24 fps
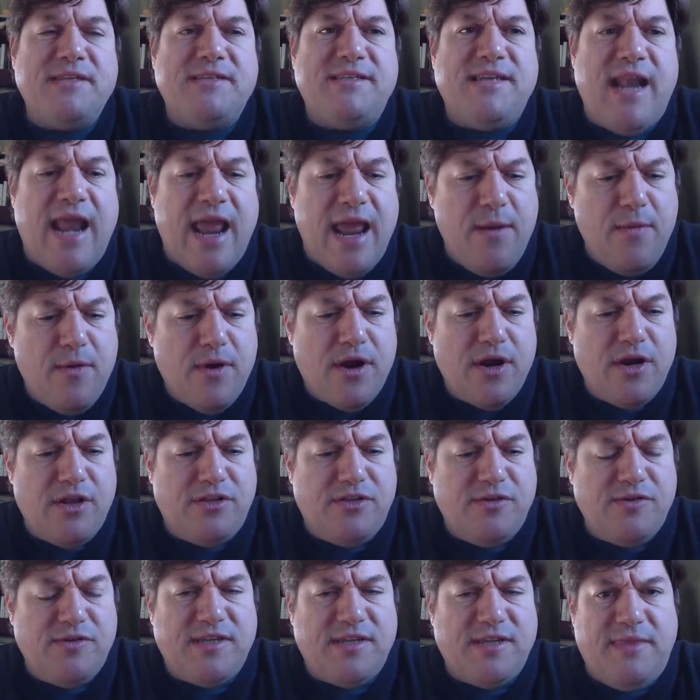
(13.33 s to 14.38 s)
Today, we're going
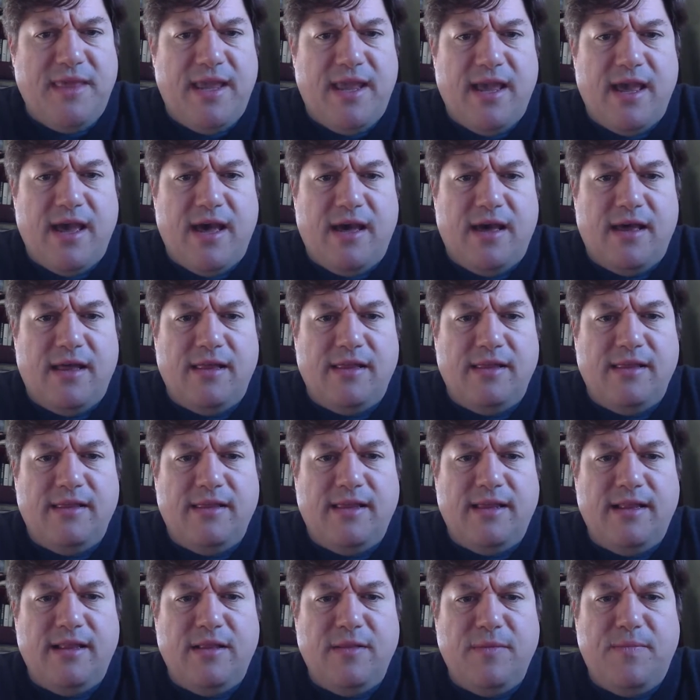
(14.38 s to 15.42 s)
to do something a
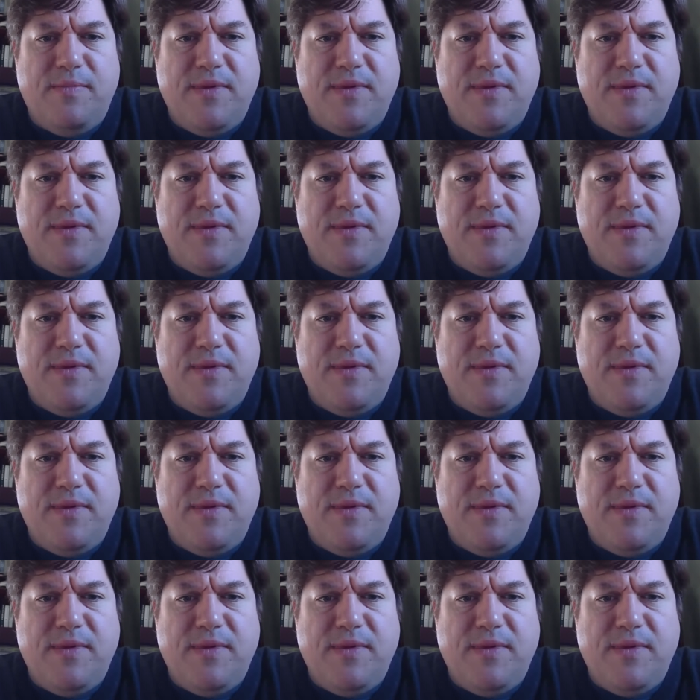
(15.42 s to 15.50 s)
little